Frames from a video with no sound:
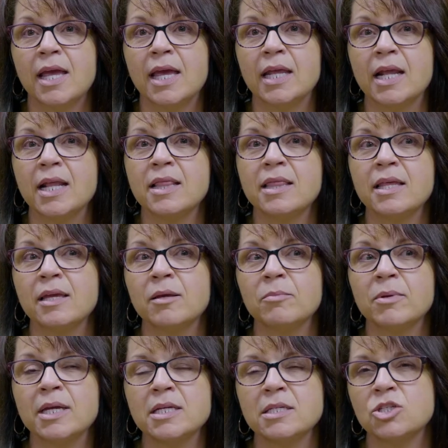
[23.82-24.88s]
And I think
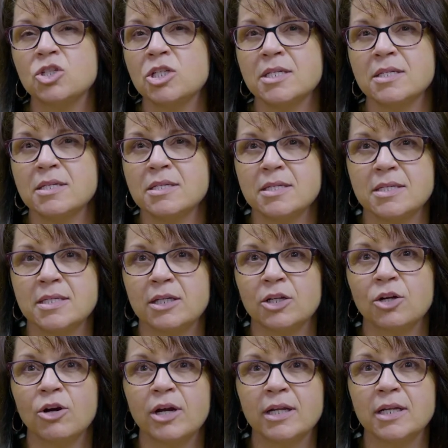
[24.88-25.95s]
because Jesus is
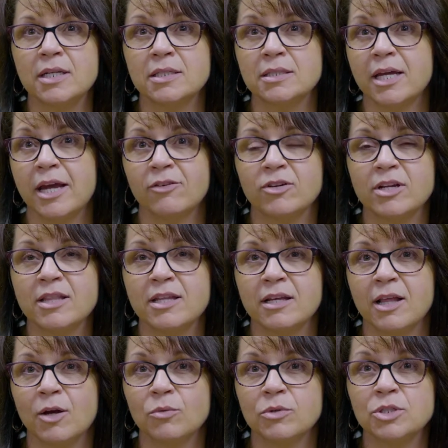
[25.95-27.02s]
integrated into everything
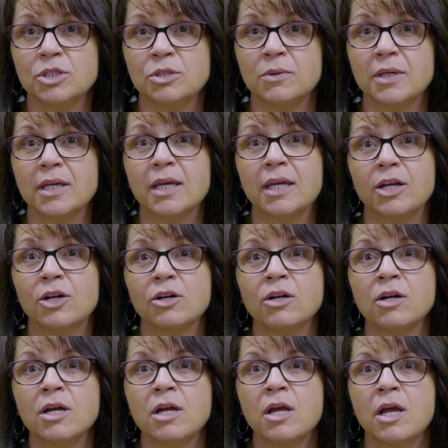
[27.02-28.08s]
that we're doing here,
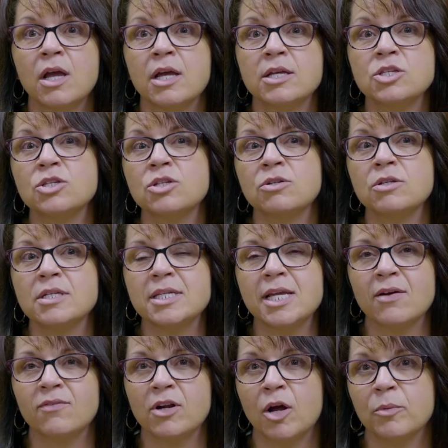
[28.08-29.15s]
students
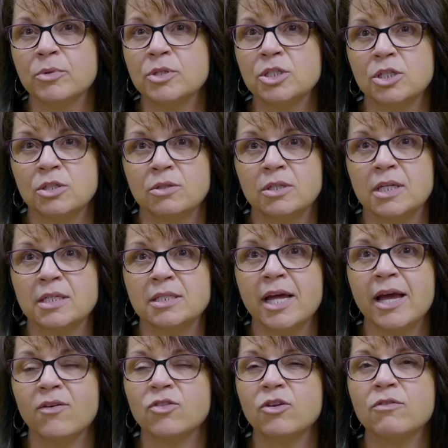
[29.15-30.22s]
have an opportunity to
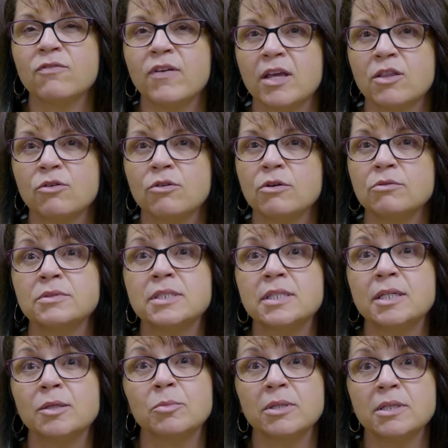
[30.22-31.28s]
have their faith grow
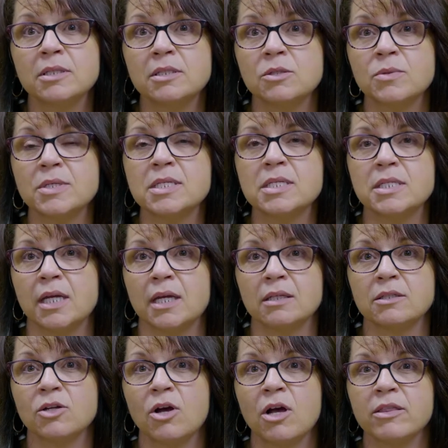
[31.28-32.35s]
deep to
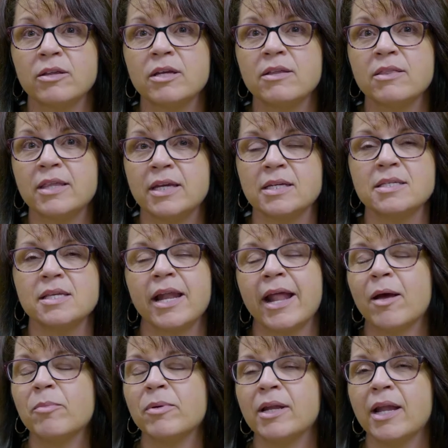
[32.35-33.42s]
withstand all the things that
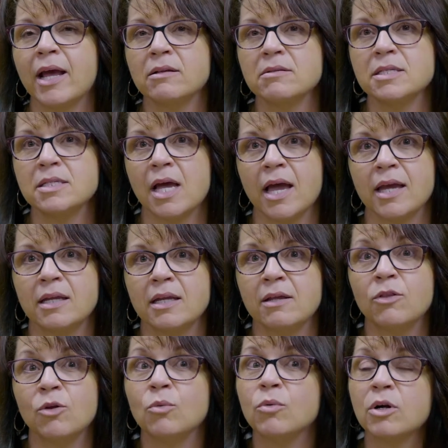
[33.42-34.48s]
happen outside
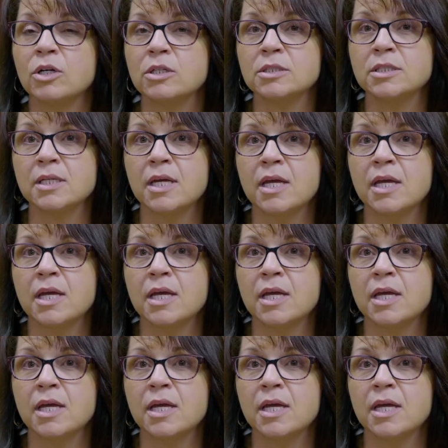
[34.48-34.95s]
in the world.